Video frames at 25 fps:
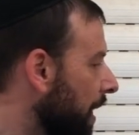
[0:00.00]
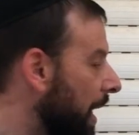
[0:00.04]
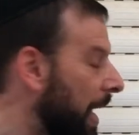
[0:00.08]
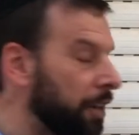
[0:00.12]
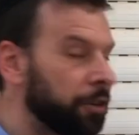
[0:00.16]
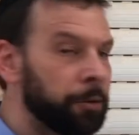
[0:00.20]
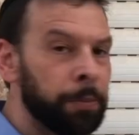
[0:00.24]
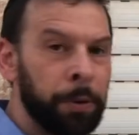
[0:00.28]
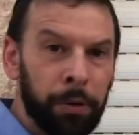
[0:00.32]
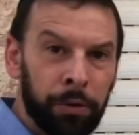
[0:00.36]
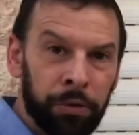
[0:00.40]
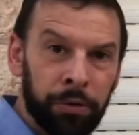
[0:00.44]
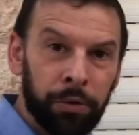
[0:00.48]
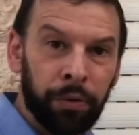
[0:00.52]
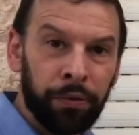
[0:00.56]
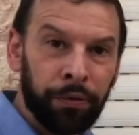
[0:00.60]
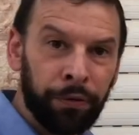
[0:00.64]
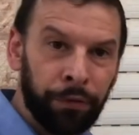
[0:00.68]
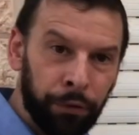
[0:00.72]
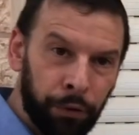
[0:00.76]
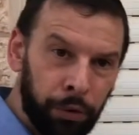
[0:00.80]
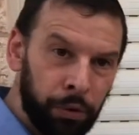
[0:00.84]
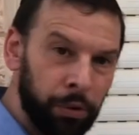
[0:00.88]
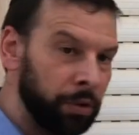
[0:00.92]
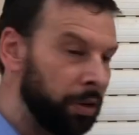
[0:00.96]
As opposed to a
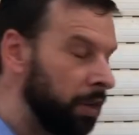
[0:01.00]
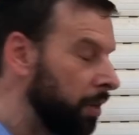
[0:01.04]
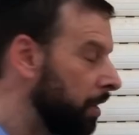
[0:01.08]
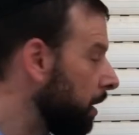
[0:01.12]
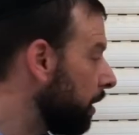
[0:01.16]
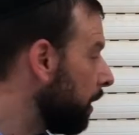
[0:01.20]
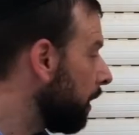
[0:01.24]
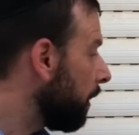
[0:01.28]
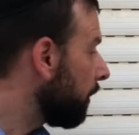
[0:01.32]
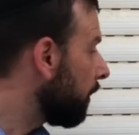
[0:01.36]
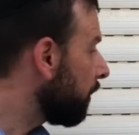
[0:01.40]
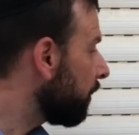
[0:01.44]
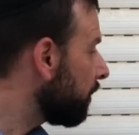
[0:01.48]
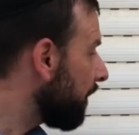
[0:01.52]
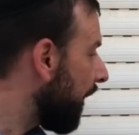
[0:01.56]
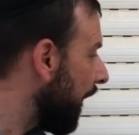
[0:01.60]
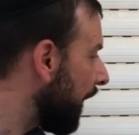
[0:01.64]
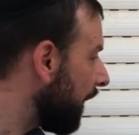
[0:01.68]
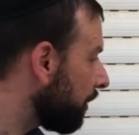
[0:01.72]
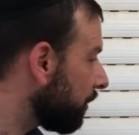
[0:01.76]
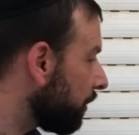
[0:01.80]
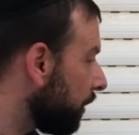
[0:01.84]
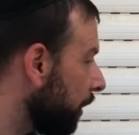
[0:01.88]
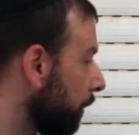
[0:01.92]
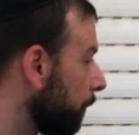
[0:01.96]
fruit, the
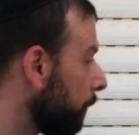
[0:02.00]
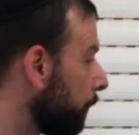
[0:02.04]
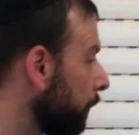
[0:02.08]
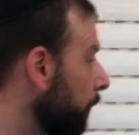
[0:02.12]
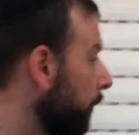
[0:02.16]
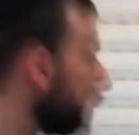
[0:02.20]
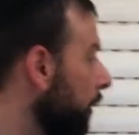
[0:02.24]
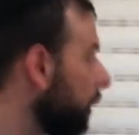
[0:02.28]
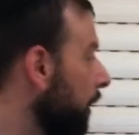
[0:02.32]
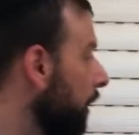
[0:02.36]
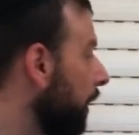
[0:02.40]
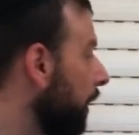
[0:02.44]
status of